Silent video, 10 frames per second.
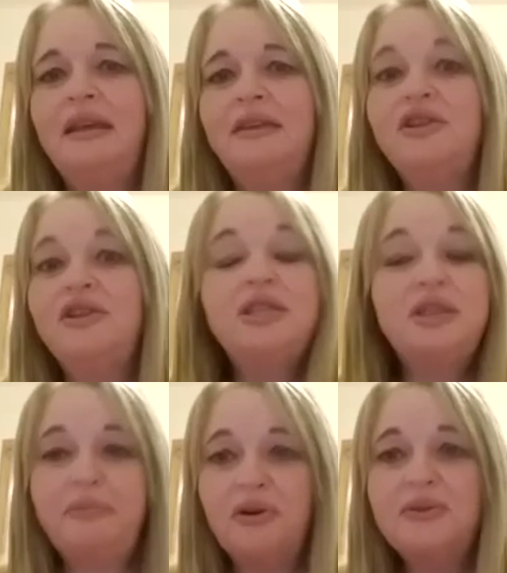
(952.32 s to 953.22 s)
Trust
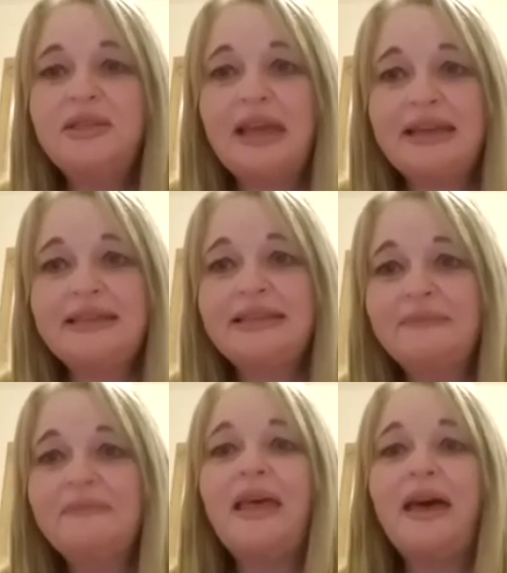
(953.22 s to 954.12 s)
the
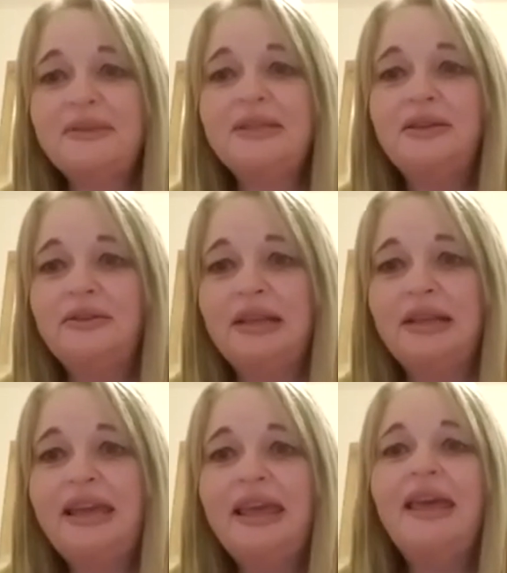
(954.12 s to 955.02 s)
process,
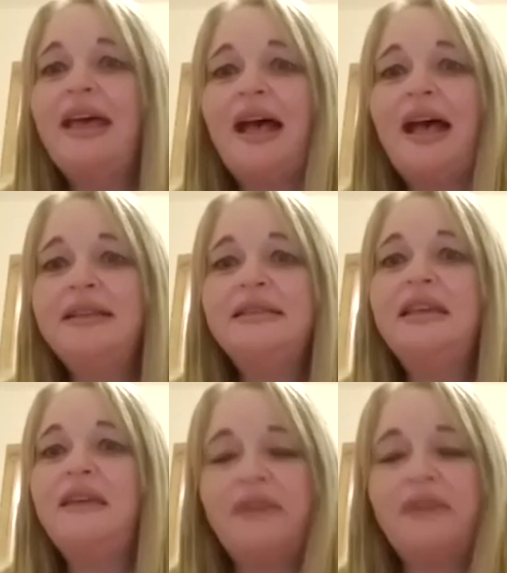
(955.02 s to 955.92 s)
absolutely, and
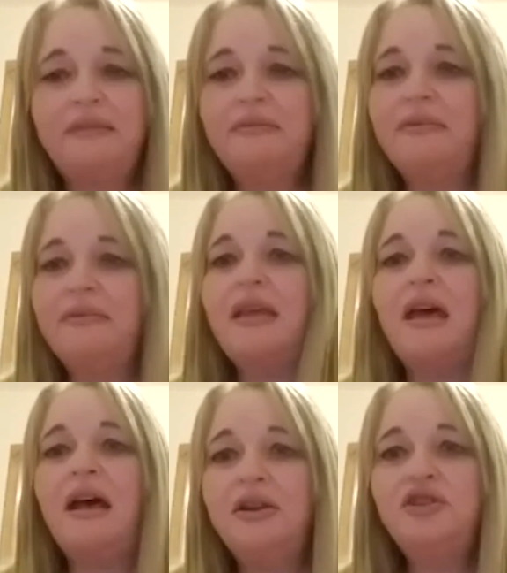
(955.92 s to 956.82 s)
give it
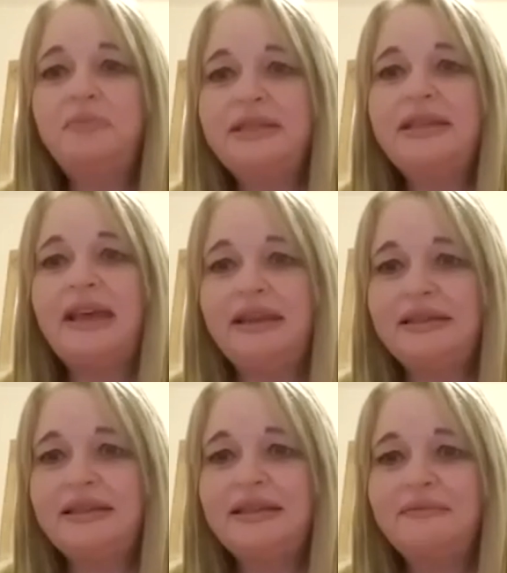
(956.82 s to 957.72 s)

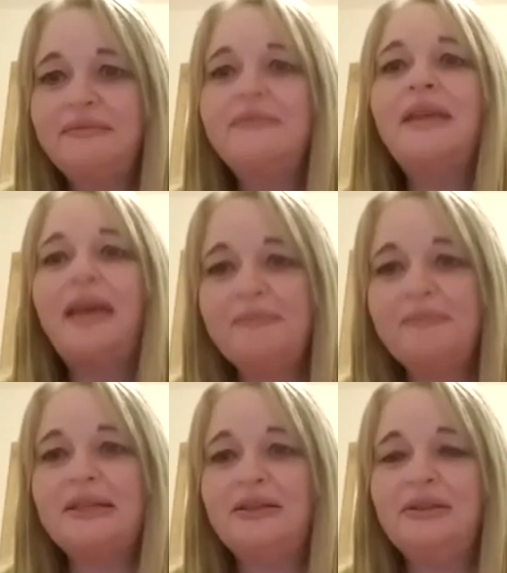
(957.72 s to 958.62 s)
100%,
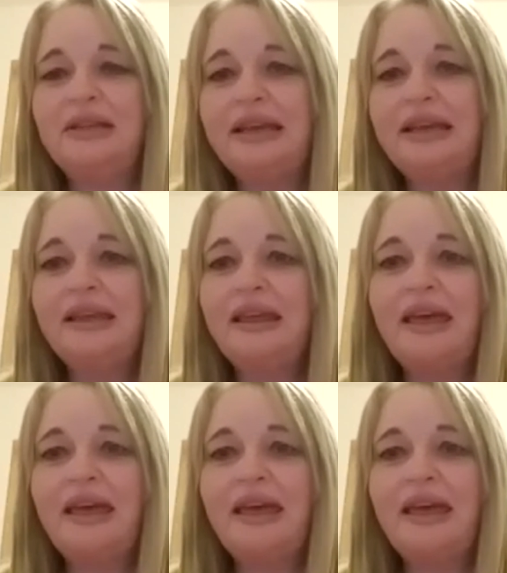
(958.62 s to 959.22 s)
absolutely.